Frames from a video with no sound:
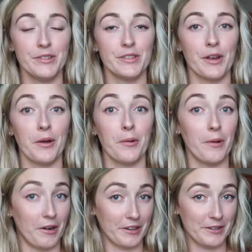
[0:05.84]
so
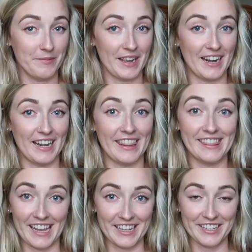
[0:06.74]
welcome and
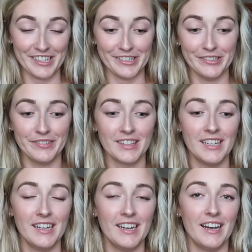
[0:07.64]
thank you.
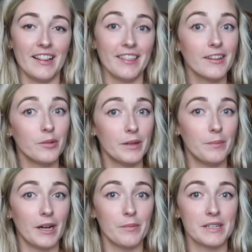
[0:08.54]
A little bit
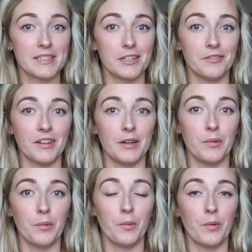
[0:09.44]
about myself
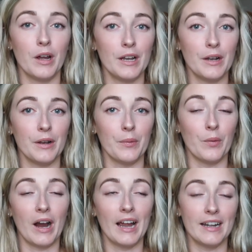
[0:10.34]
and why
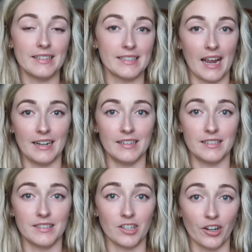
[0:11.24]
I decided
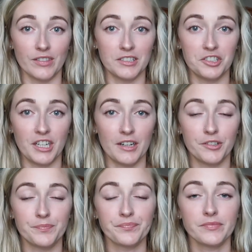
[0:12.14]
to start this
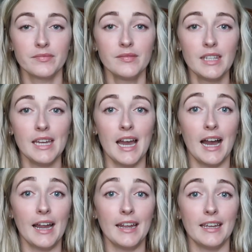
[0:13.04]
channel.
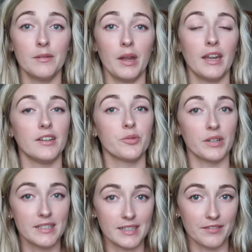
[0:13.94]
I am a
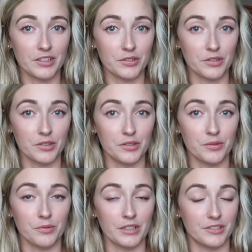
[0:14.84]

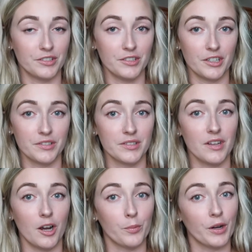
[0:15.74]
27-year-old registered nurse in
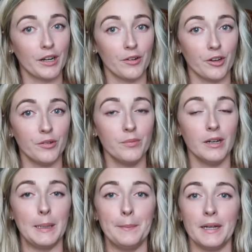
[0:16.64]
the operating room.
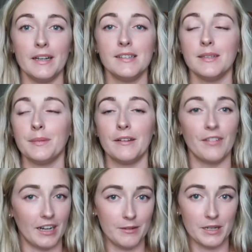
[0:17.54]
I'm married to my
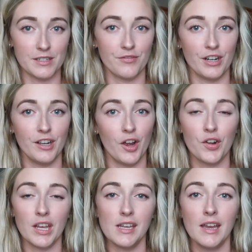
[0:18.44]
very best friend
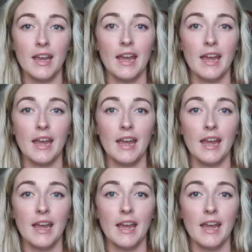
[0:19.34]
Cody,